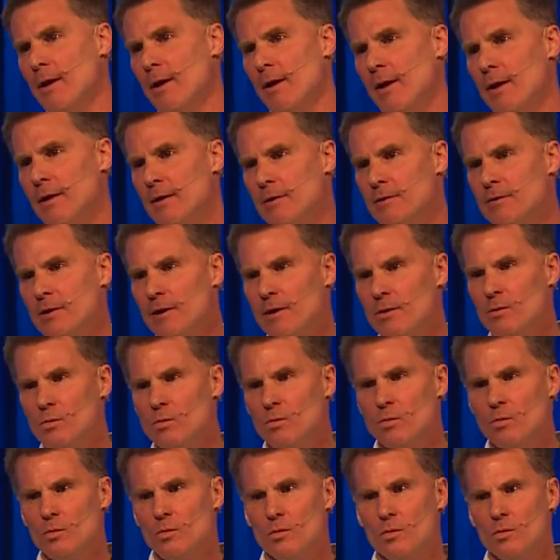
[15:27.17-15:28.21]
And I think
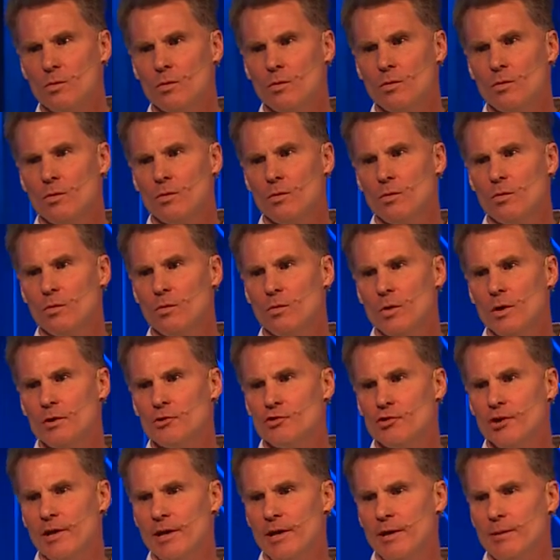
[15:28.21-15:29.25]
what
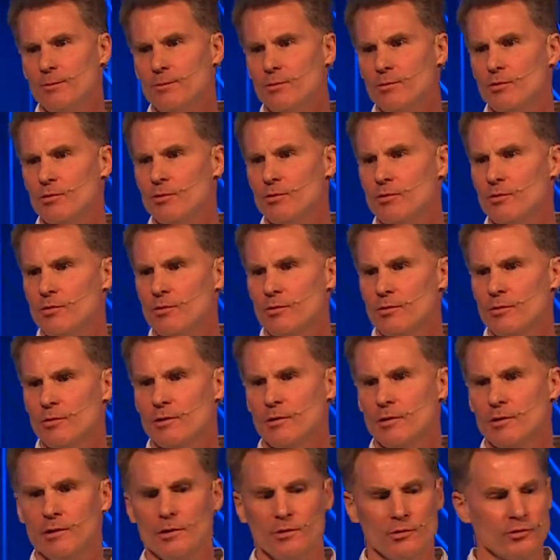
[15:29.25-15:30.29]
James
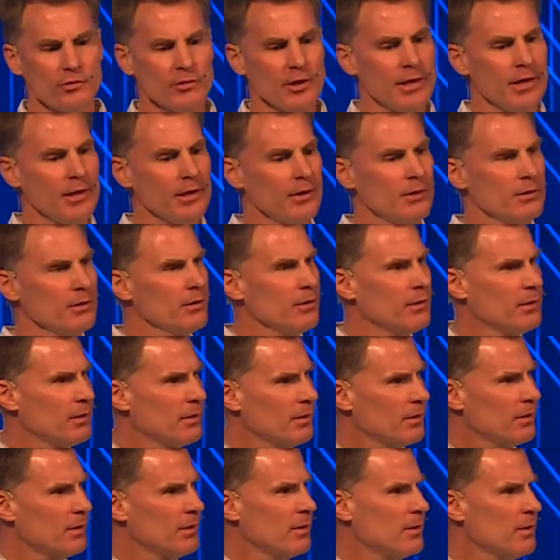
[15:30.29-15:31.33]
is saying
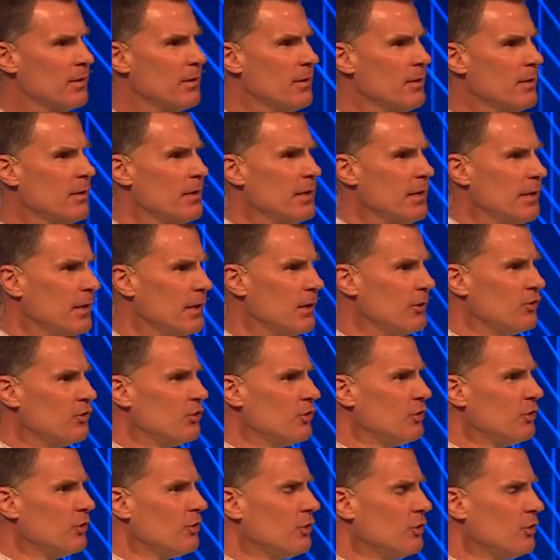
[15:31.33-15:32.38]
is,
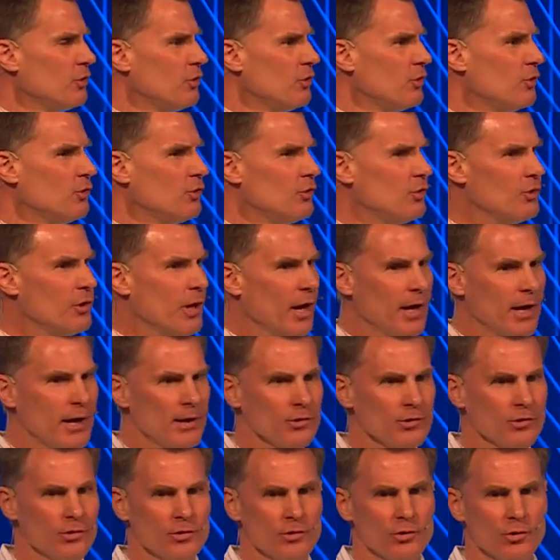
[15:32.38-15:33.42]
you
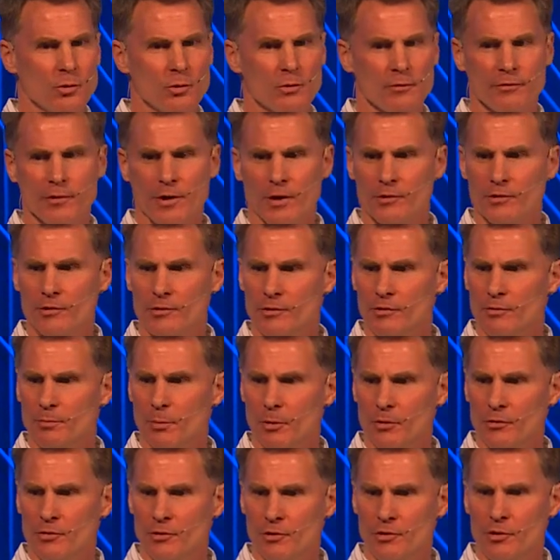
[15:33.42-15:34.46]
guys who are facing this
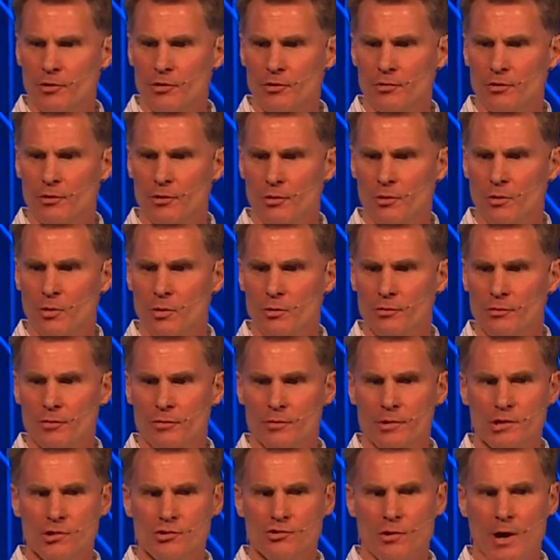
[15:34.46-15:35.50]
persecution, who are going through
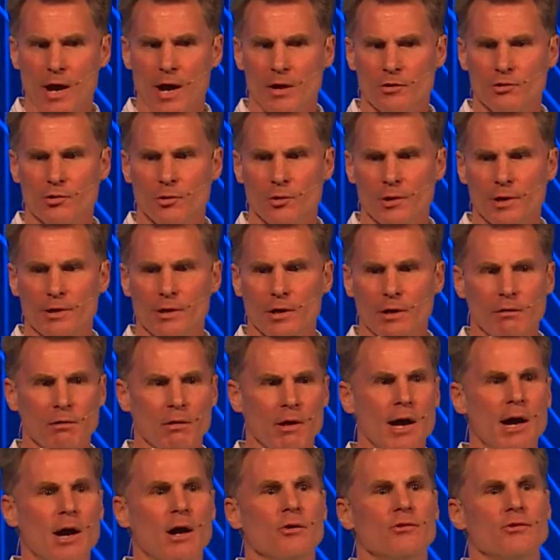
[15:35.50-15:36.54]
these trials, who are in the
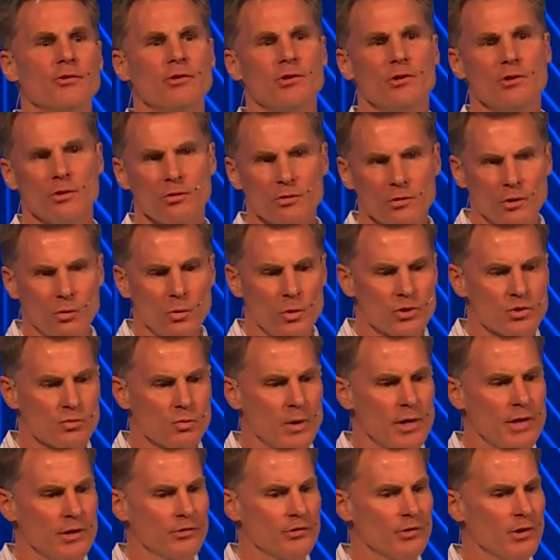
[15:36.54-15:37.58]
clouds and you don't know which
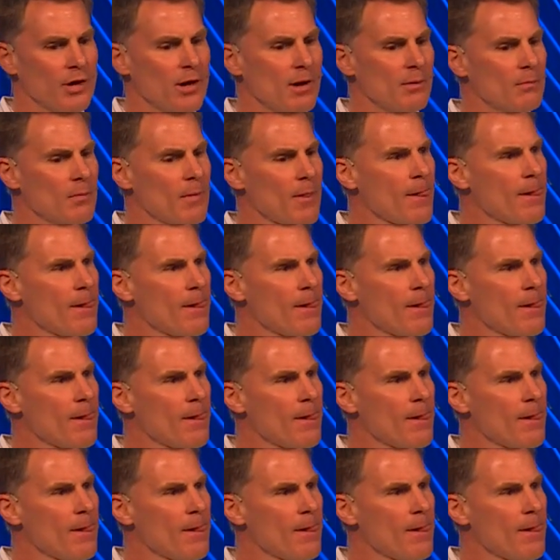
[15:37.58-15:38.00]
way is up,